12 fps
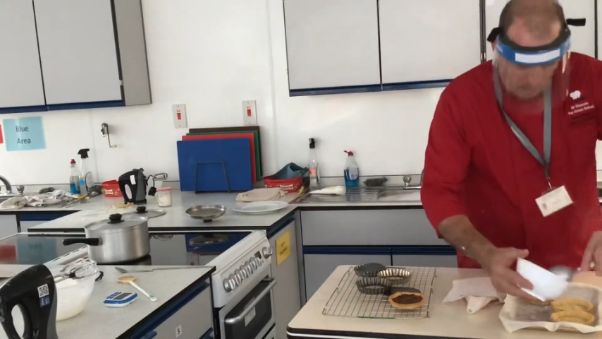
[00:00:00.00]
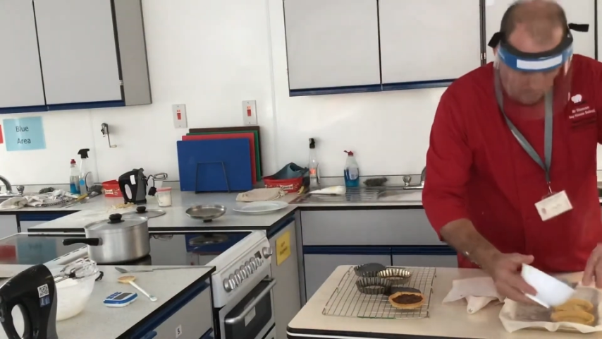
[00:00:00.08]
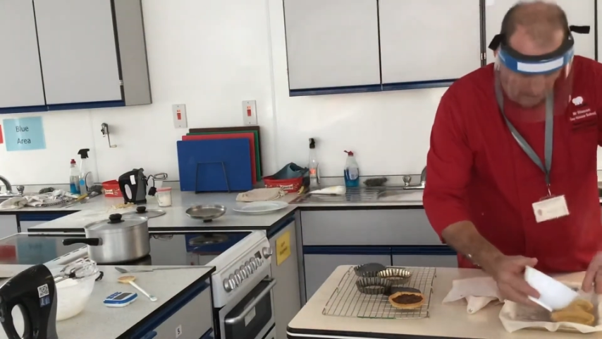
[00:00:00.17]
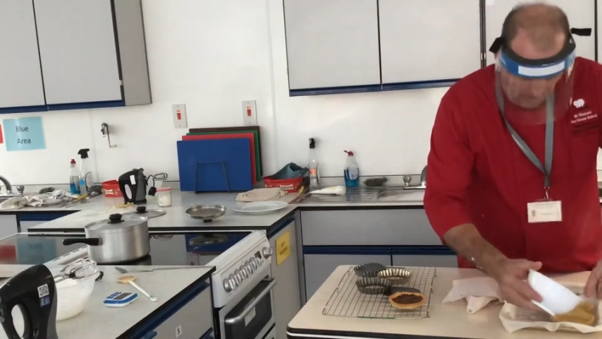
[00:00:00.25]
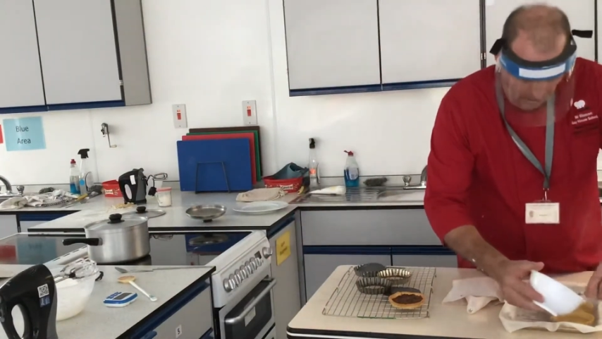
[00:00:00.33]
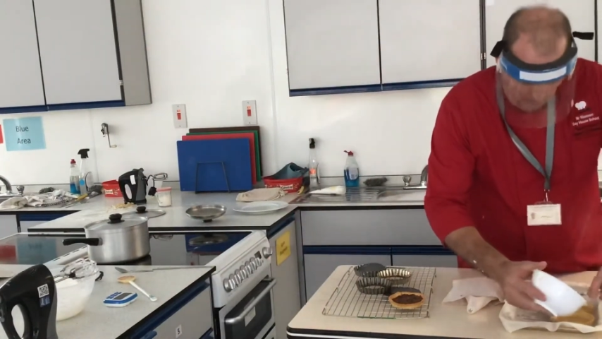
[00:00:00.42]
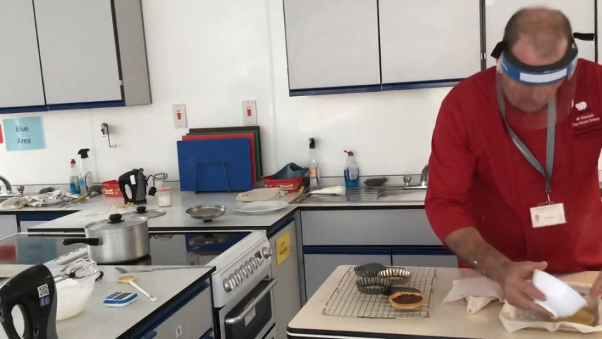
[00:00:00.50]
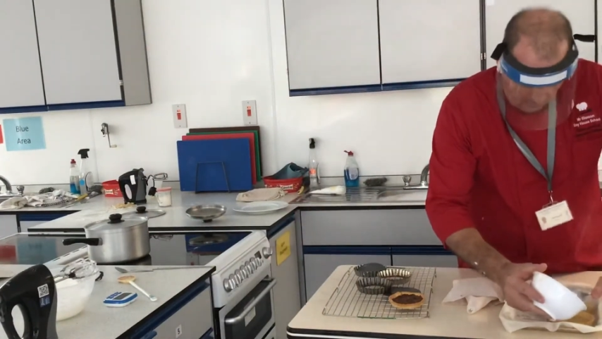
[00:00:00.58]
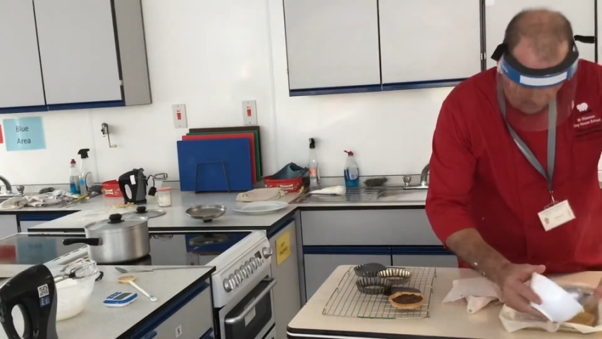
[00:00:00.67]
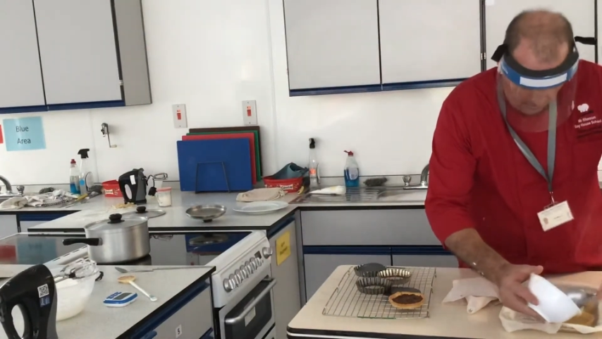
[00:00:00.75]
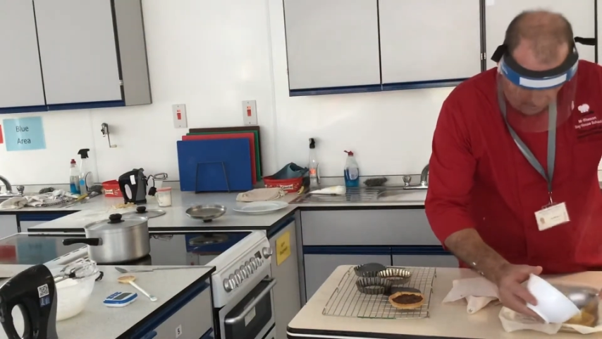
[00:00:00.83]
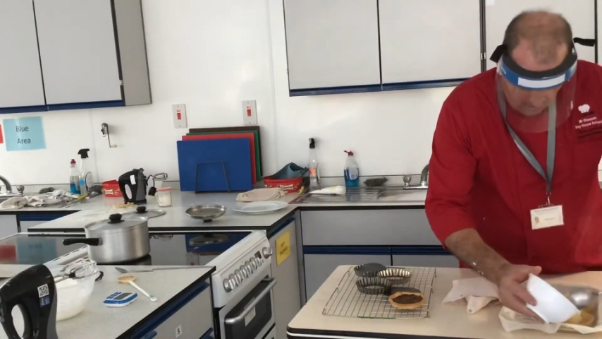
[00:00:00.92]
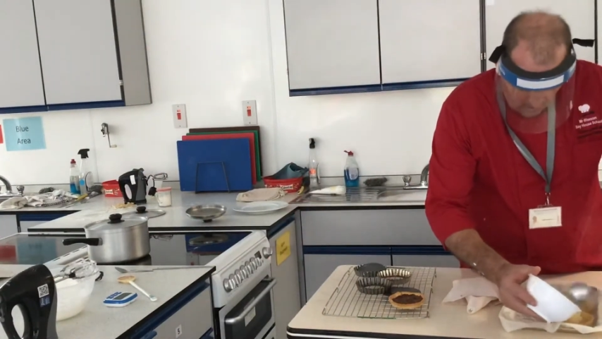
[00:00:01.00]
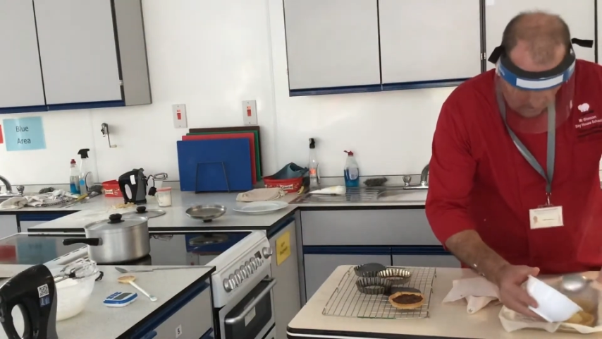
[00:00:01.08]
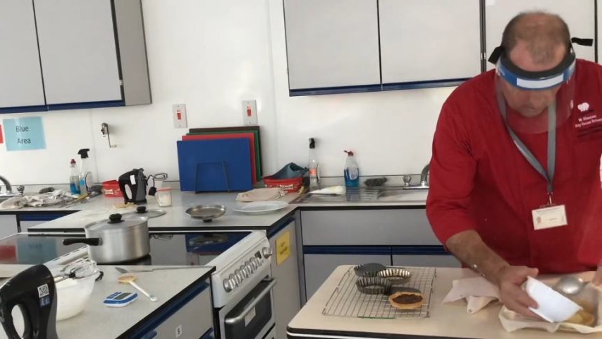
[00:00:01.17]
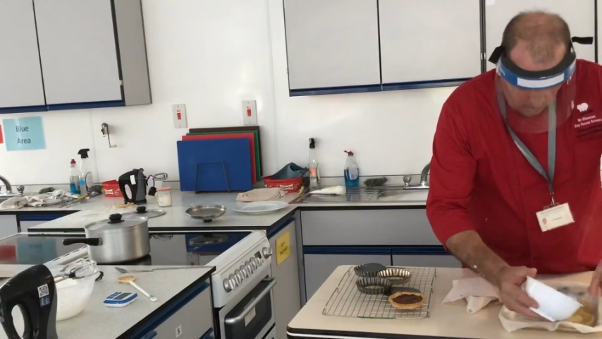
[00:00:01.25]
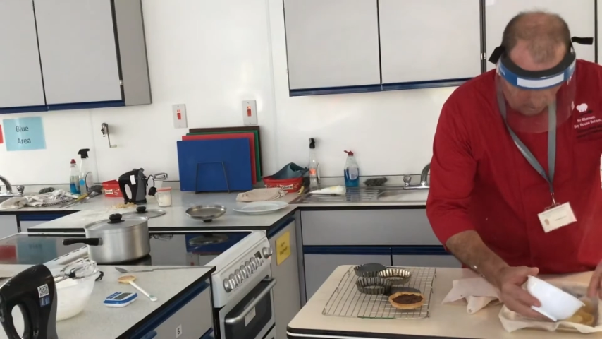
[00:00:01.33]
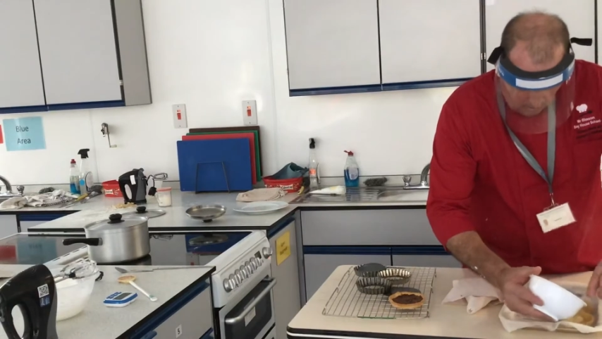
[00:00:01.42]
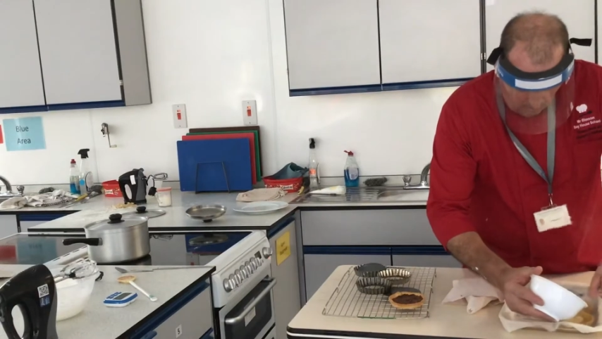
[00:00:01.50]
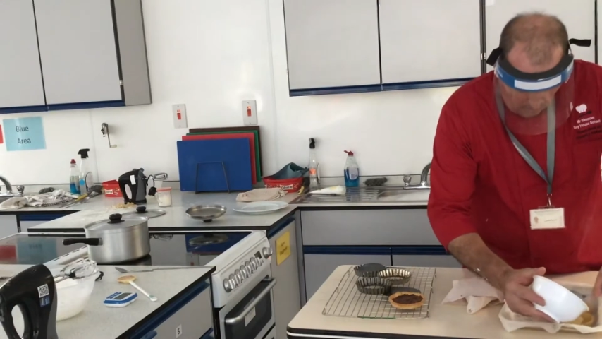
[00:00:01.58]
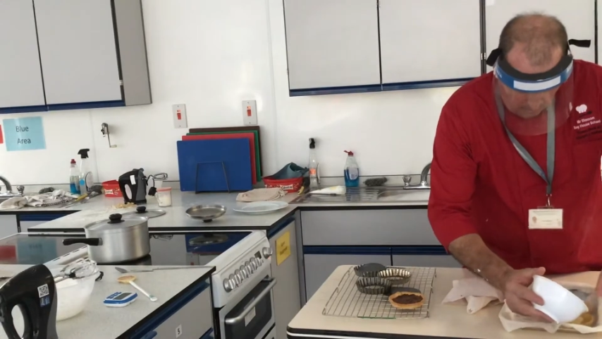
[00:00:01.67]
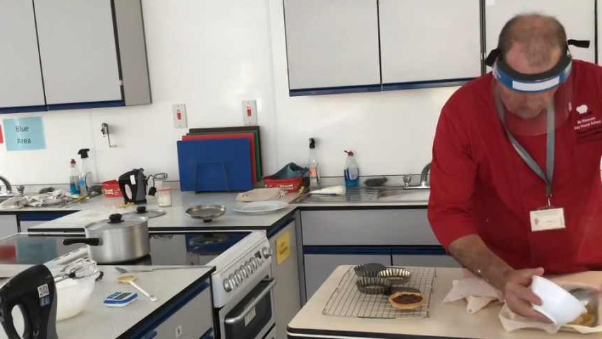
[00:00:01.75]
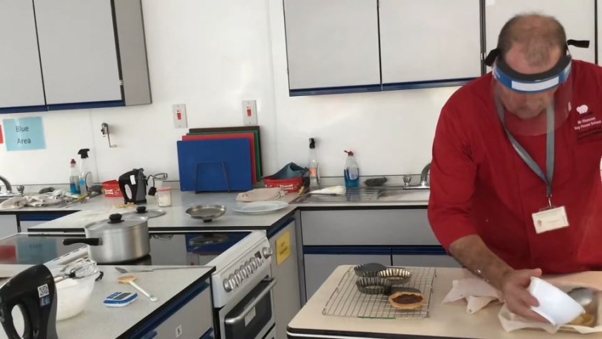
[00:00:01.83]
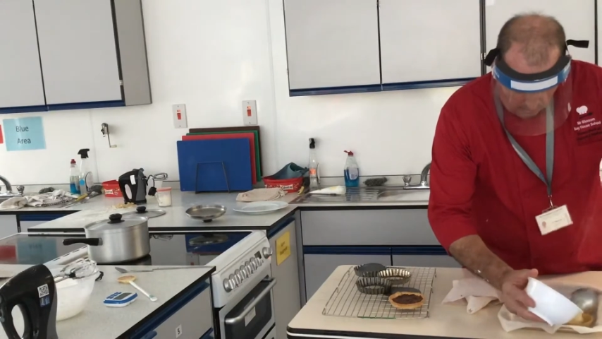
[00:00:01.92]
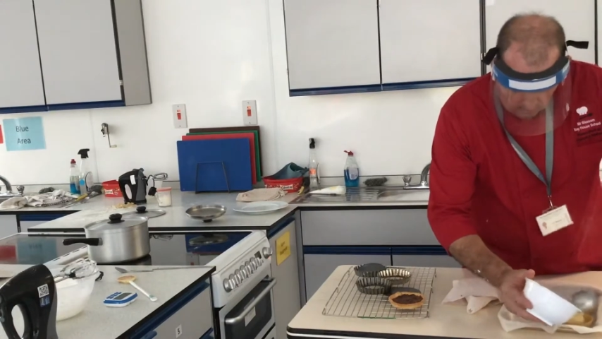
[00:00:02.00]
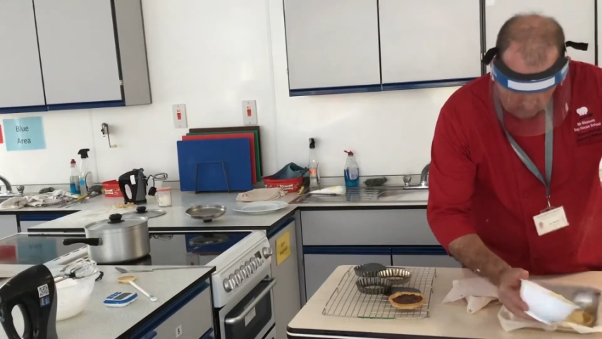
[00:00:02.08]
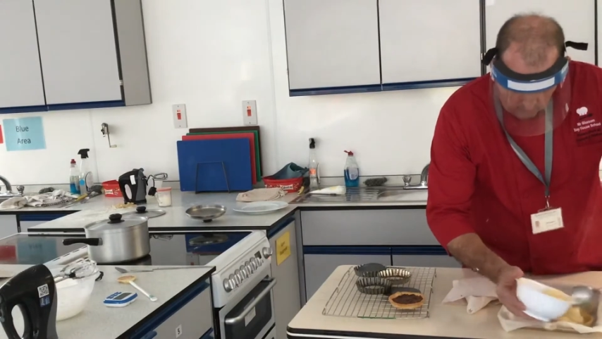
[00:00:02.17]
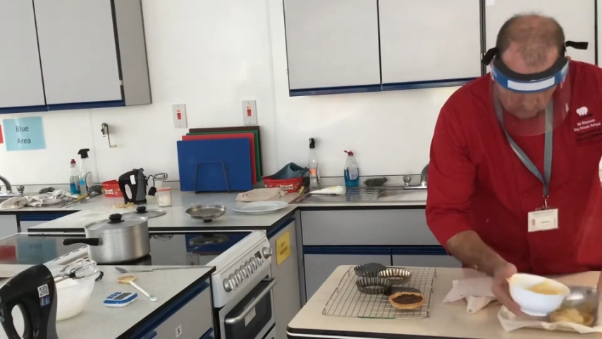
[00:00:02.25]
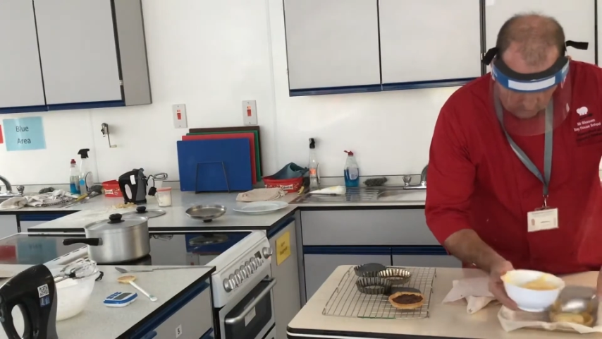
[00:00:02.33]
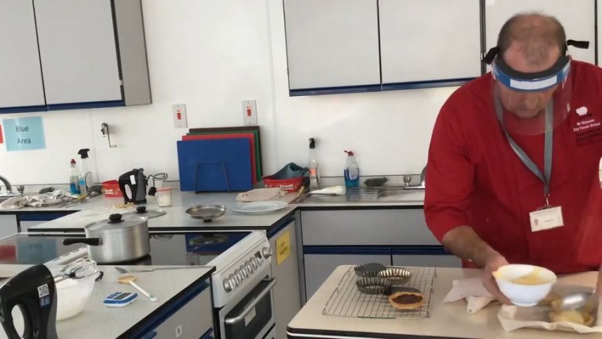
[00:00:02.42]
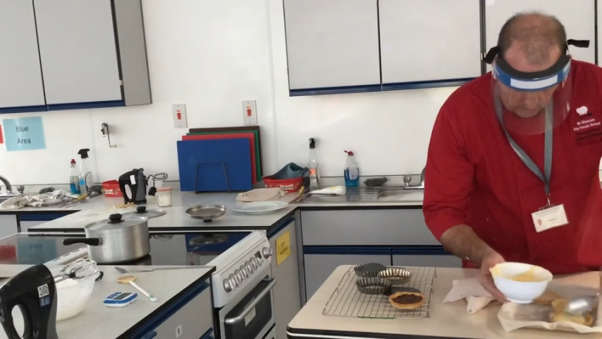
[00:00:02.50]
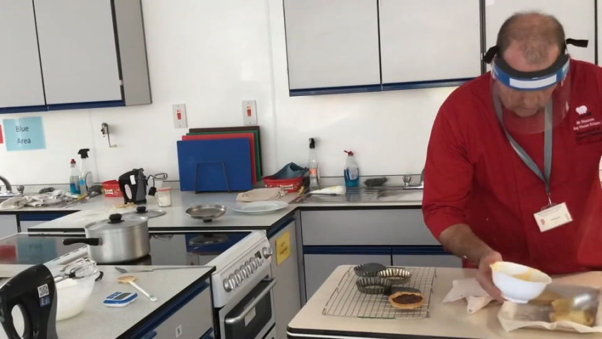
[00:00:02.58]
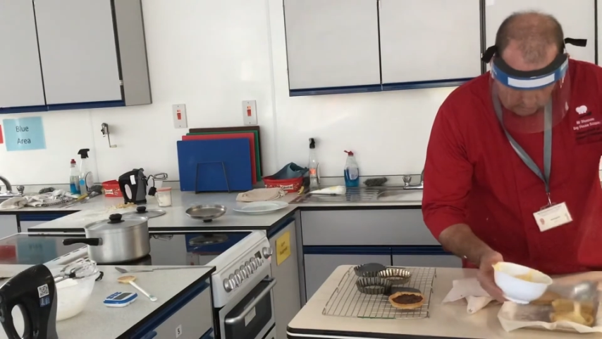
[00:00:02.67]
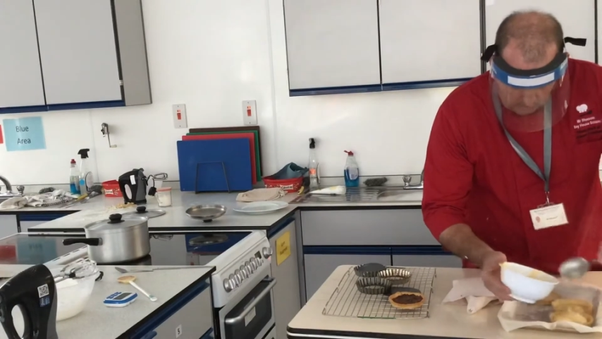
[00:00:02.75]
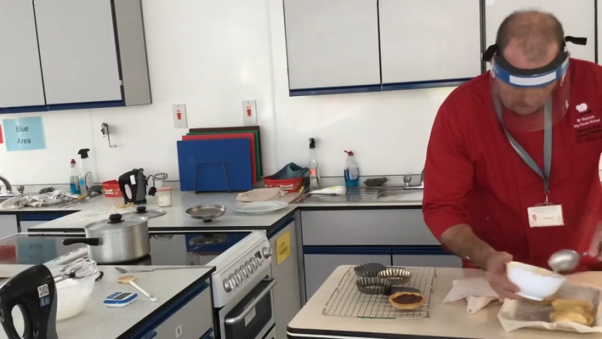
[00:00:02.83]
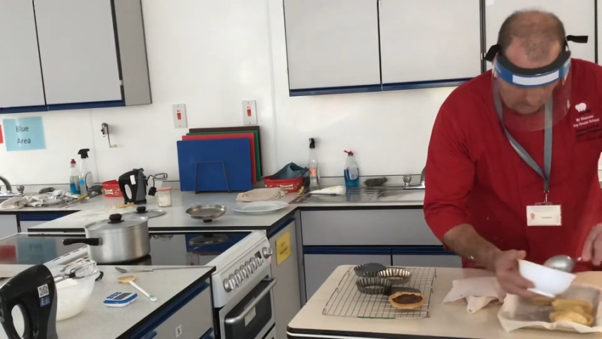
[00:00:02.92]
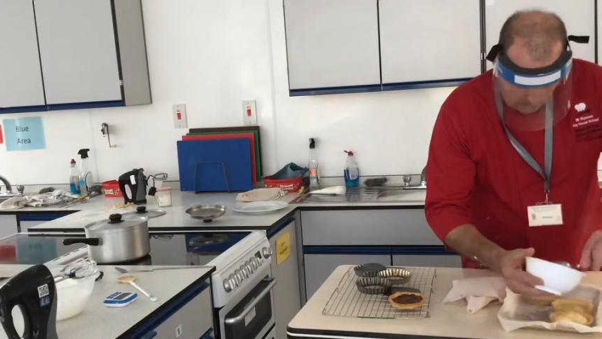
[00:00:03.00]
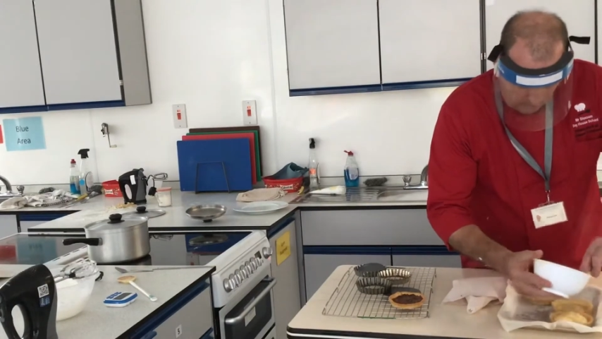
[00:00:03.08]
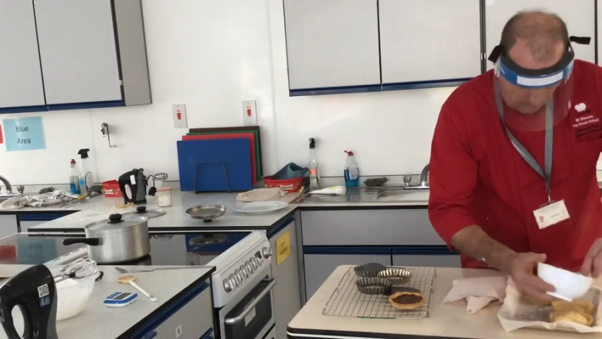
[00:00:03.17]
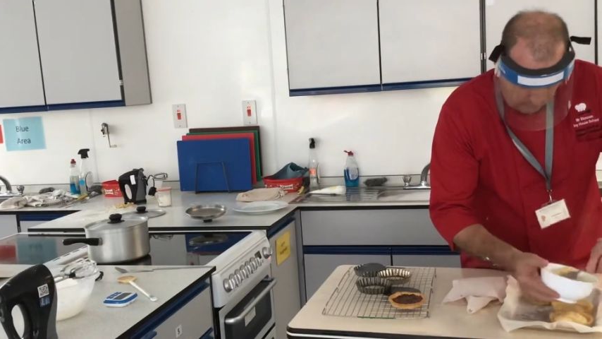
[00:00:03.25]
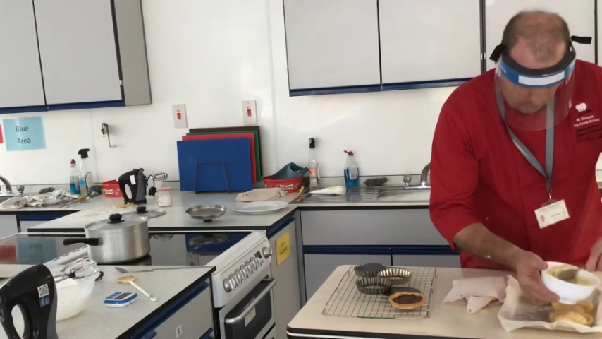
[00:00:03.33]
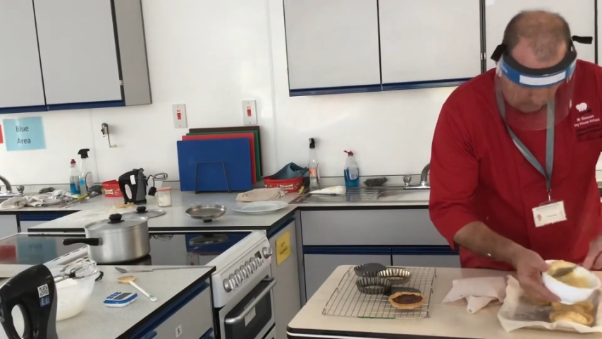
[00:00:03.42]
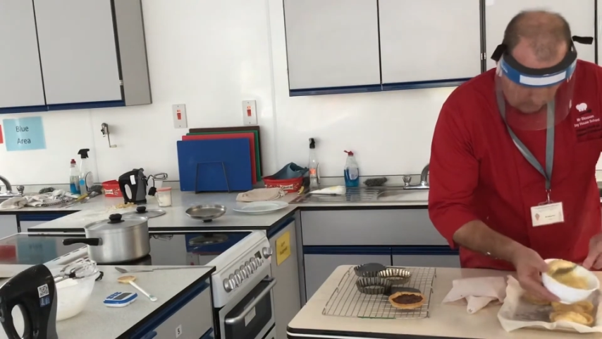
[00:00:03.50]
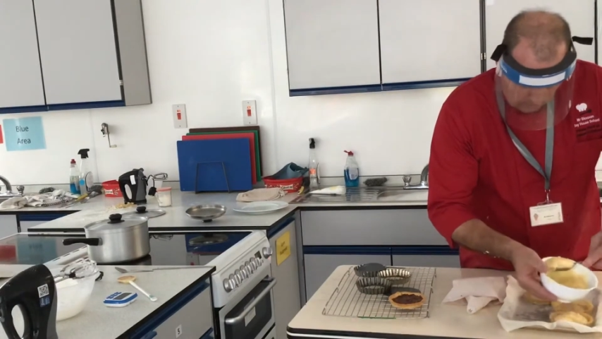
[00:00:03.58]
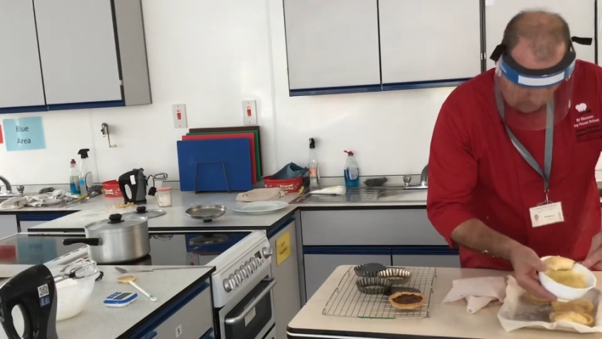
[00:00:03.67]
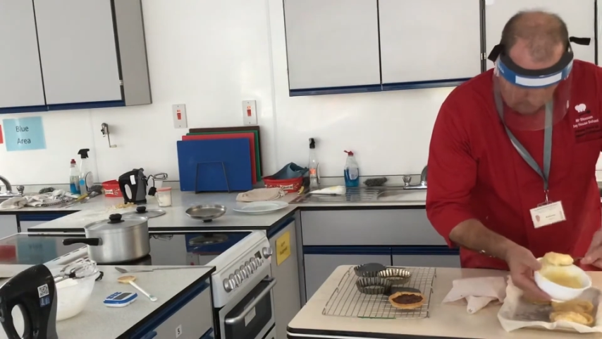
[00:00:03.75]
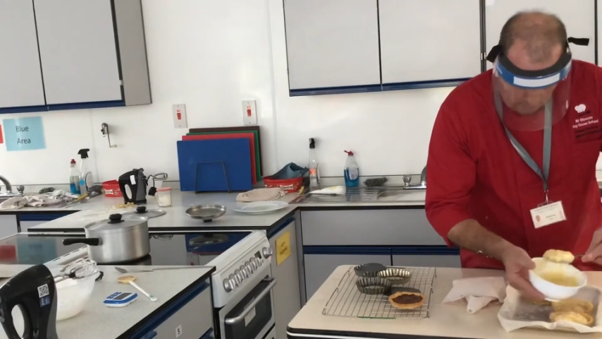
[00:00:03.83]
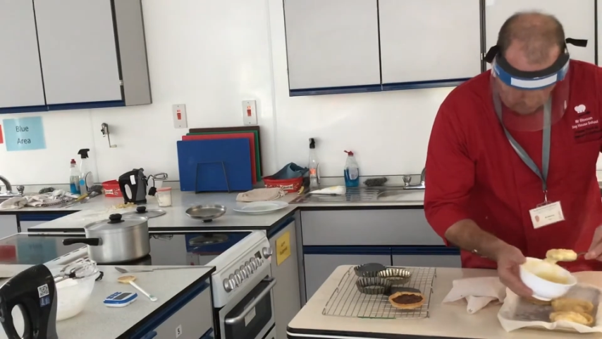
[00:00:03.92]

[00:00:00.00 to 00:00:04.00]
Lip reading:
[unreadable: no face in view]